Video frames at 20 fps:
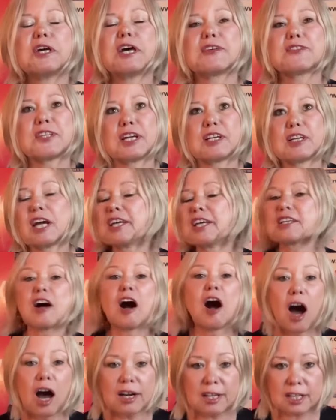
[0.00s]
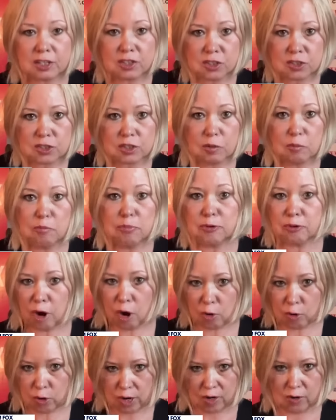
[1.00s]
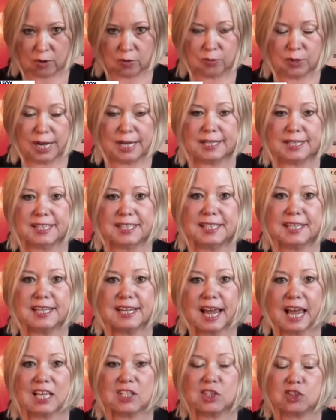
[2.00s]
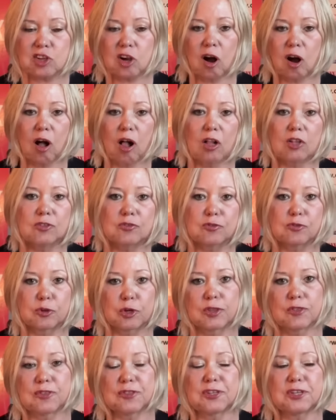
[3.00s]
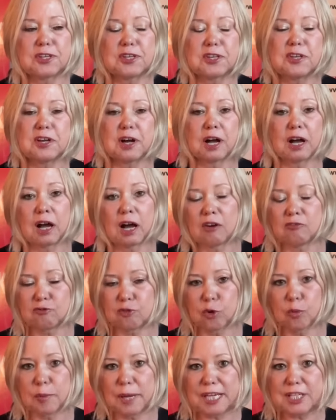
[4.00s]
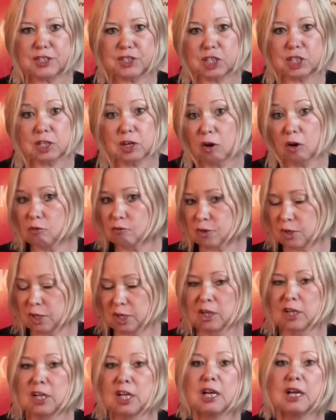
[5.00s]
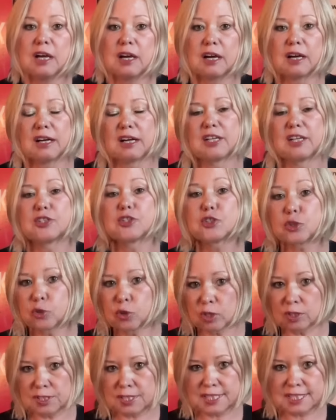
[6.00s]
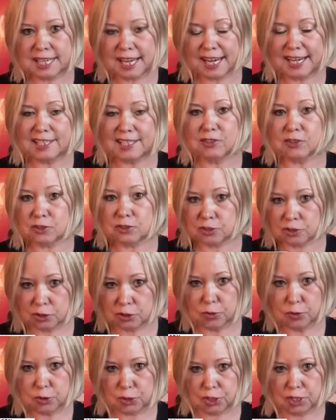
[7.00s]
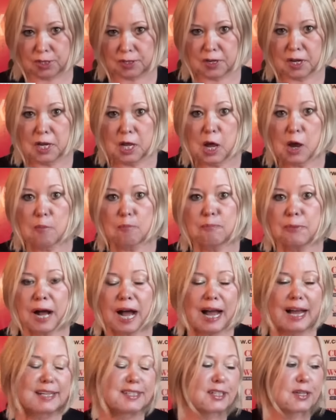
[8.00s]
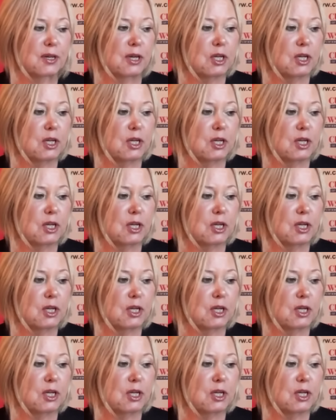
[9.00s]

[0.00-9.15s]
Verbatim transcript: as an, an honest broker, right? He has called for the uh, formation of a, a dual state solution, but